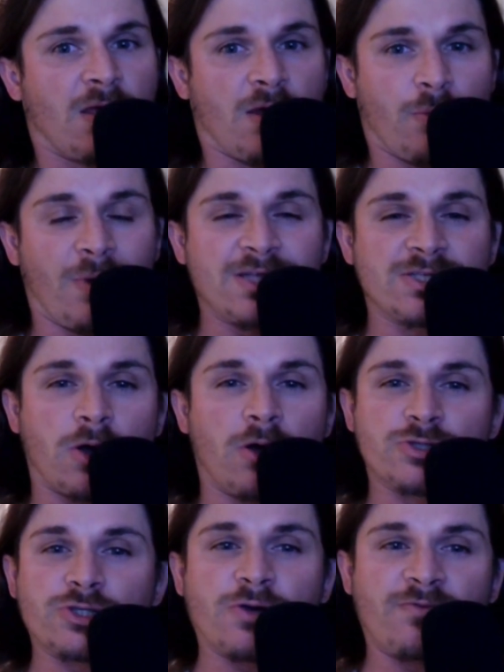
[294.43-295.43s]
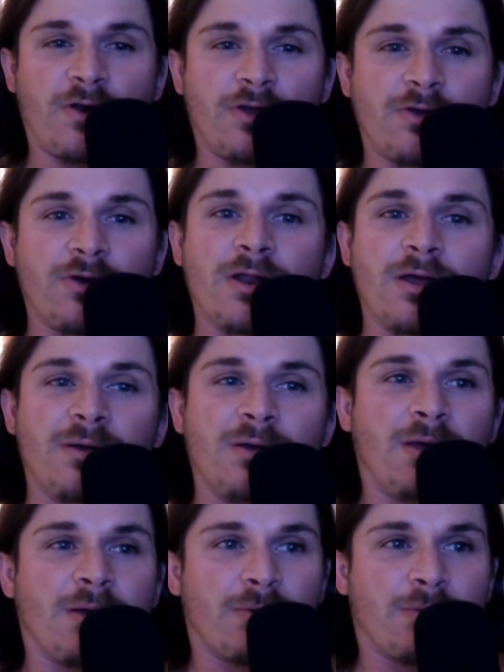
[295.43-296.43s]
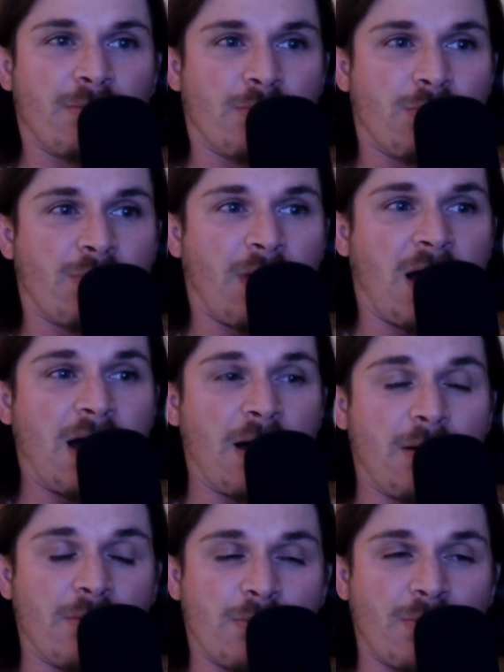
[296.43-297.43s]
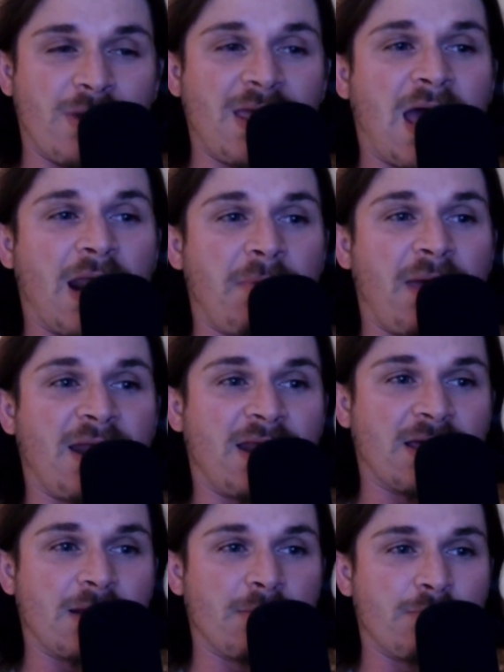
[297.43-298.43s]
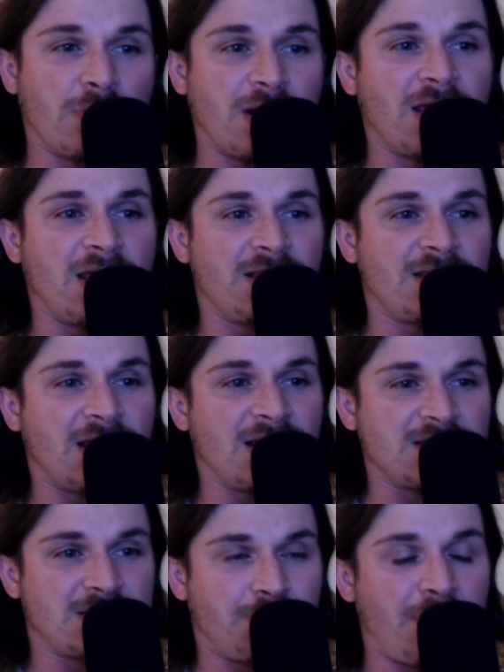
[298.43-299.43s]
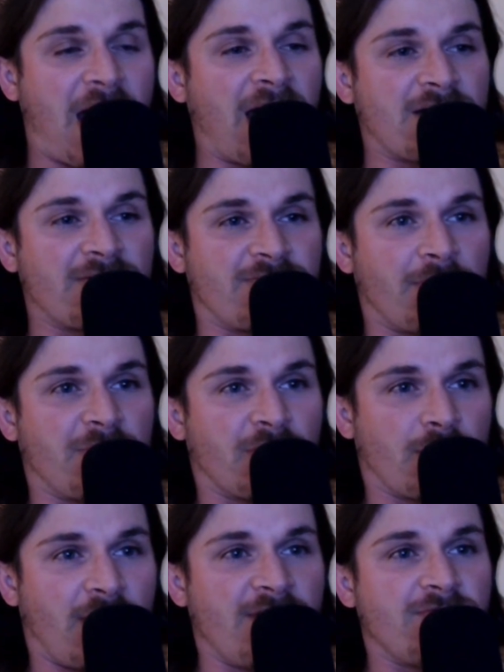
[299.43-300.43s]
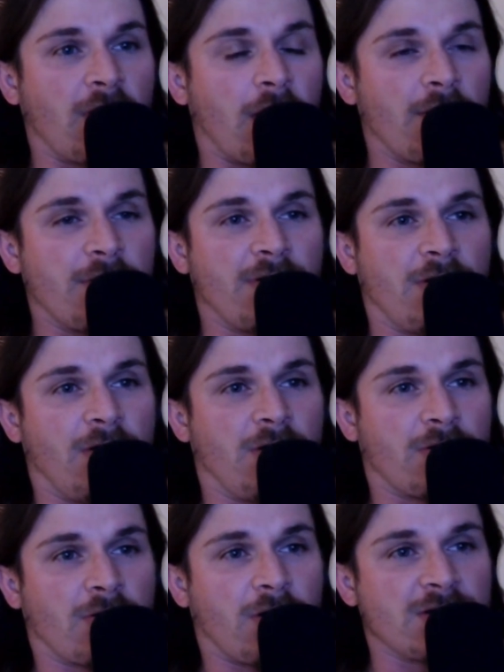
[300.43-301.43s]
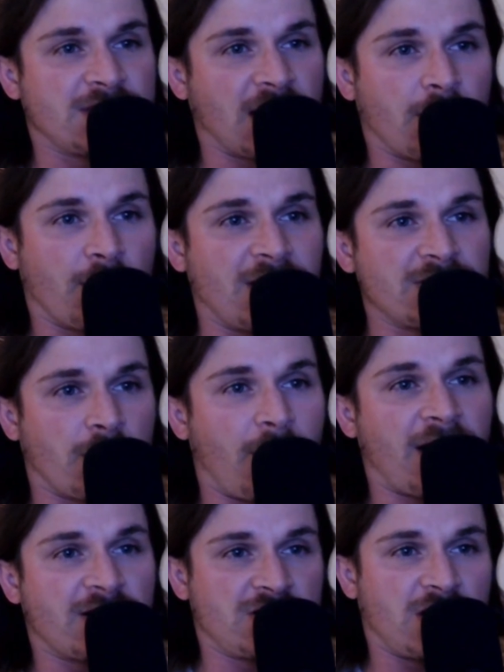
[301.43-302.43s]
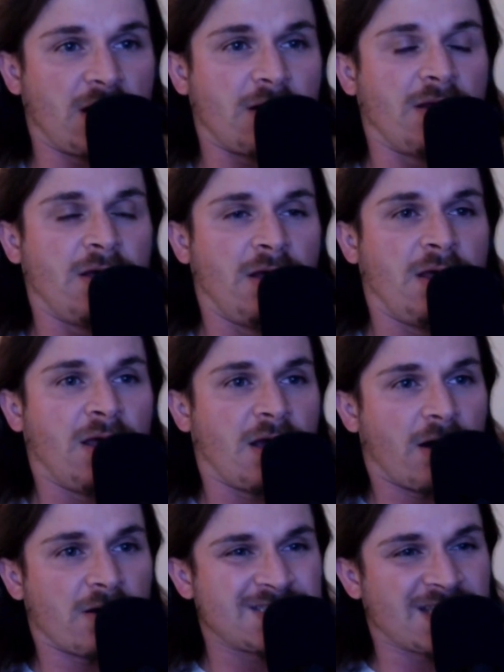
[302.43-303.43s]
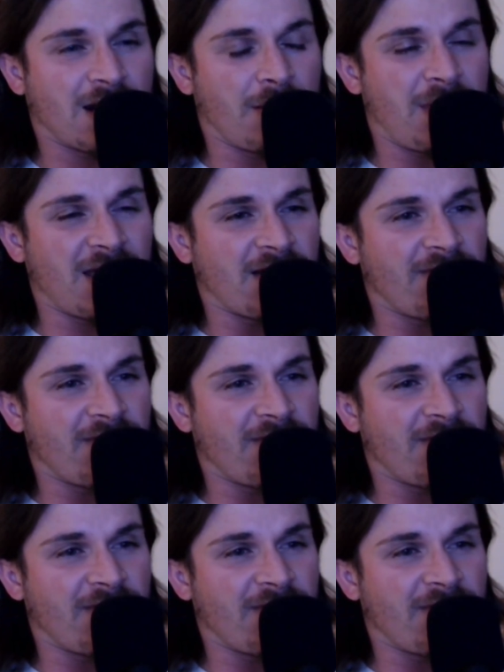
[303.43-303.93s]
White's also very good at reanimating and bringing things back from the graveyard. Cards like Resurrection are just going to make it